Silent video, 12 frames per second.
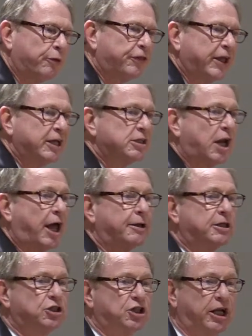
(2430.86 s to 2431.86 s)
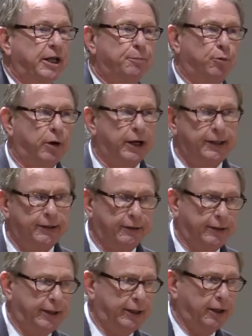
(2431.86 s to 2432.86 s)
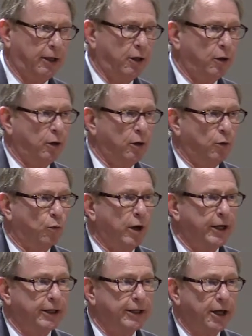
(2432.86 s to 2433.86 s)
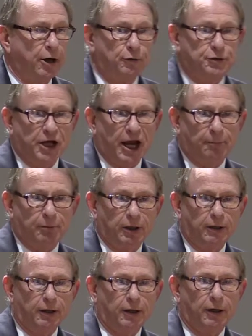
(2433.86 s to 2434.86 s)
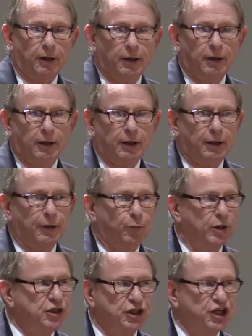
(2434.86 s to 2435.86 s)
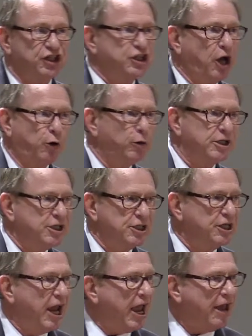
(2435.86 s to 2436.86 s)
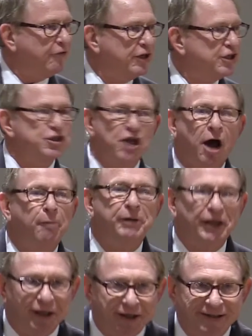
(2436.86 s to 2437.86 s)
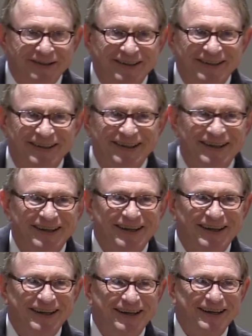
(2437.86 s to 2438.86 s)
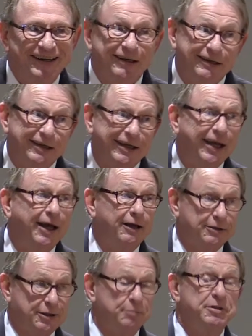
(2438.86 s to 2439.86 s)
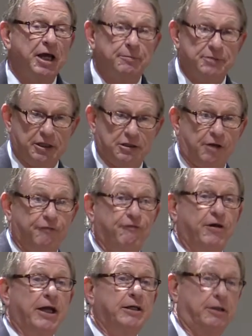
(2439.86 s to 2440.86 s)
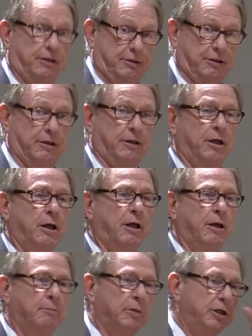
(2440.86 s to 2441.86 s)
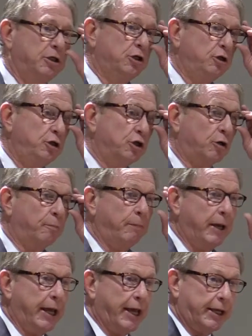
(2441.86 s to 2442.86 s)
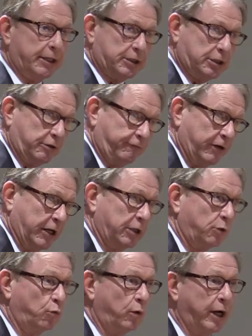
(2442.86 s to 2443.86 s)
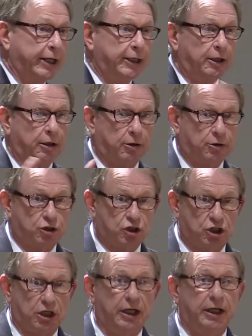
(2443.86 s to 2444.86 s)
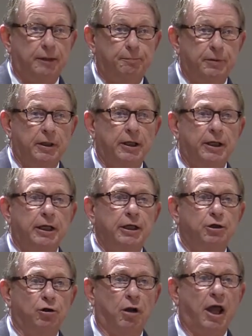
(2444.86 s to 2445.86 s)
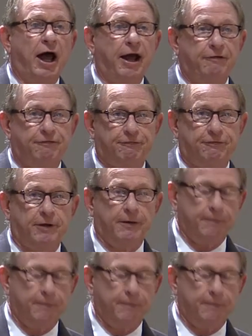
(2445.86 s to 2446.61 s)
things like sleep regularly. Way to go, chaplain. What you just told us is you have insomnia. Yeah, sometimes it's affected. But do your best to find a regular sleep in your life